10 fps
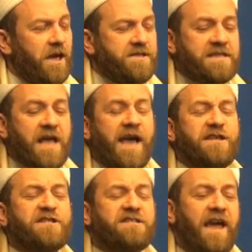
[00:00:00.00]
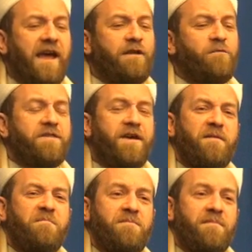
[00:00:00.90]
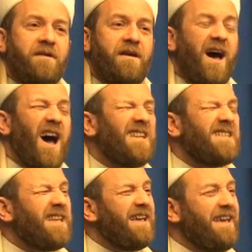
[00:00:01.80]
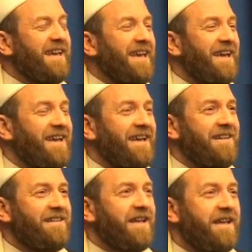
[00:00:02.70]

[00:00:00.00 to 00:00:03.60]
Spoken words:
He says, I stayed with him until,